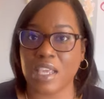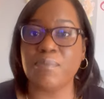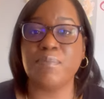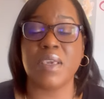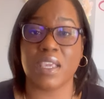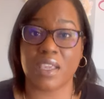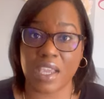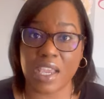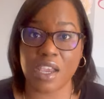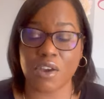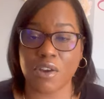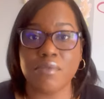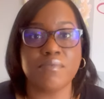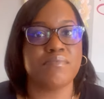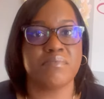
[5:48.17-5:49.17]
being
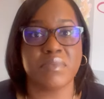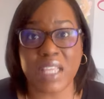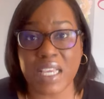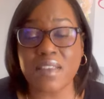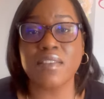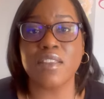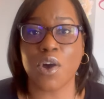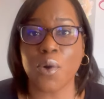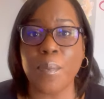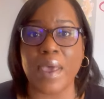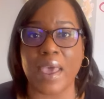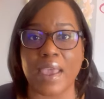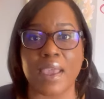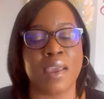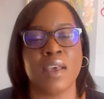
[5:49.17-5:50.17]
here, they still
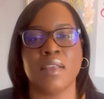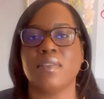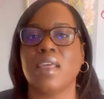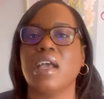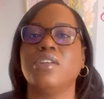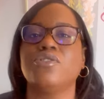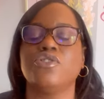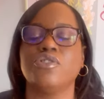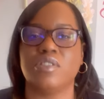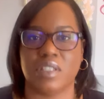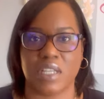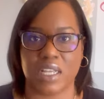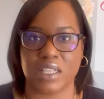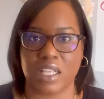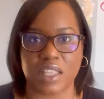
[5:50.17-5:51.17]
pay. They
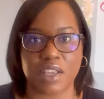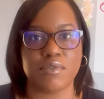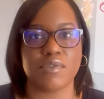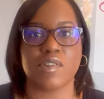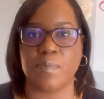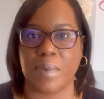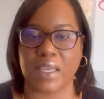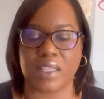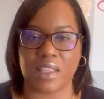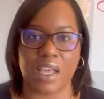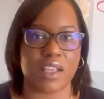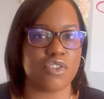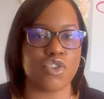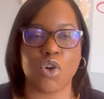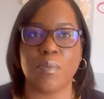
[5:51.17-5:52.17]
understand that they respect
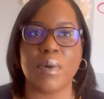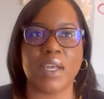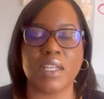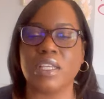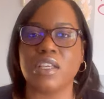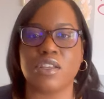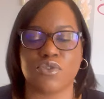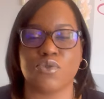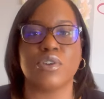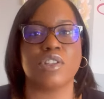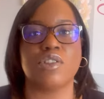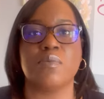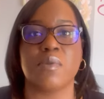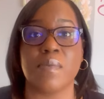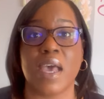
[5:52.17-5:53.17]
that. Nobody is going
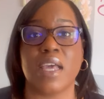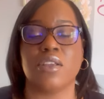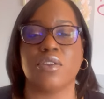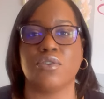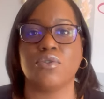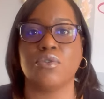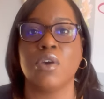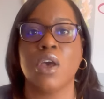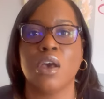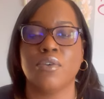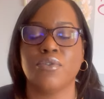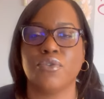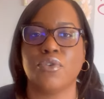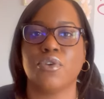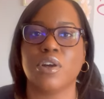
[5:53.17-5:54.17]
to be mad at you
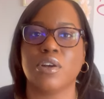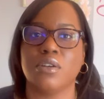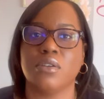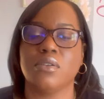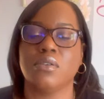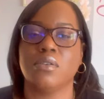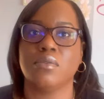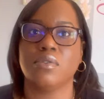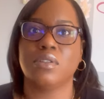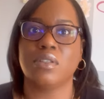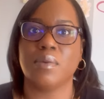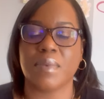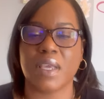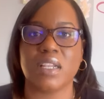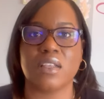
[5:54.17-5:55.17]
for
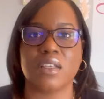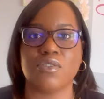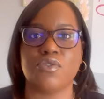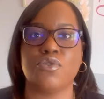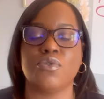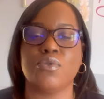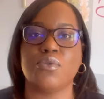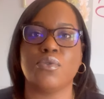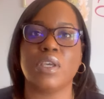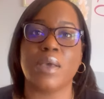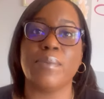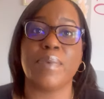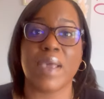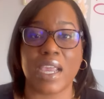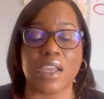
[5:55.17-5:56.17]
demanding to
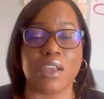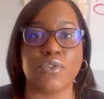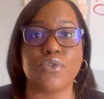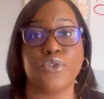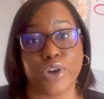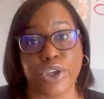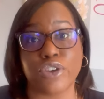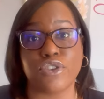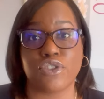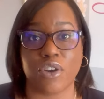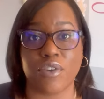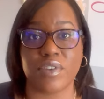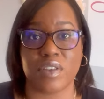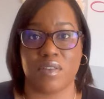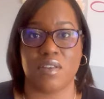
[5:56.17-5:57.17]
get paid for your
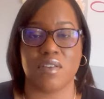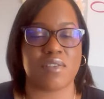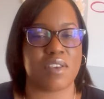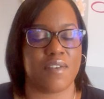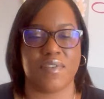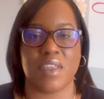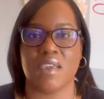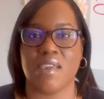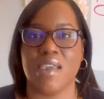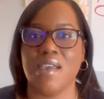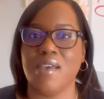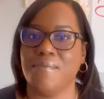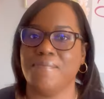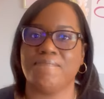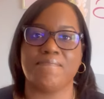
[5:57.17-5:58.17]
services. If they
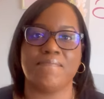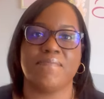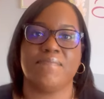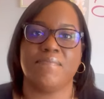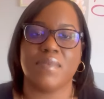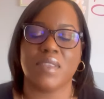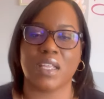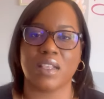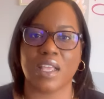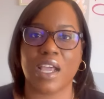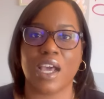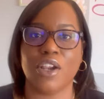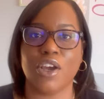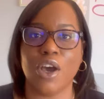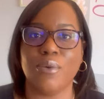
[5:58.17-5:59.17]
can't, then they
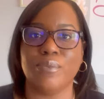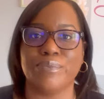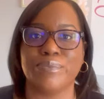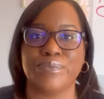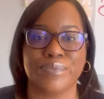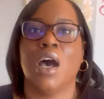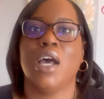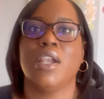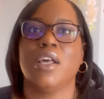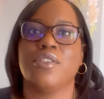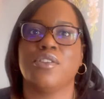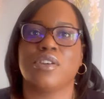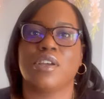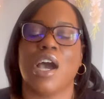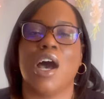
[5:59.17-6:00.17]
gotta go.
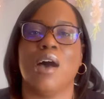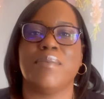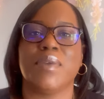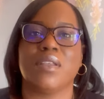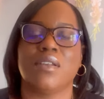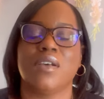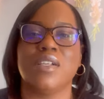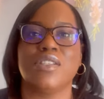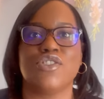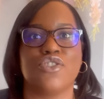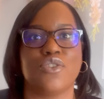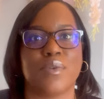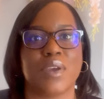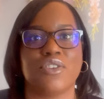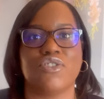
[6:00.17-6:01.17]
Another common
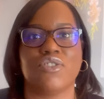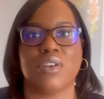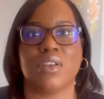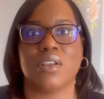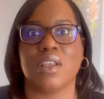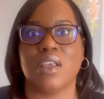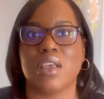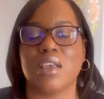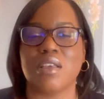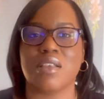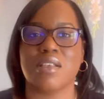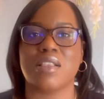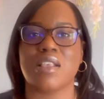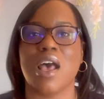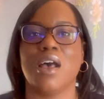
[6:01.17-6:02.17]
situation
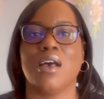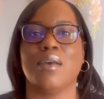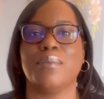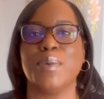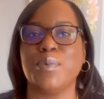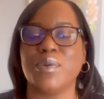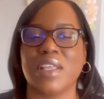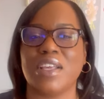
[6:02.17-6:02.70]
is people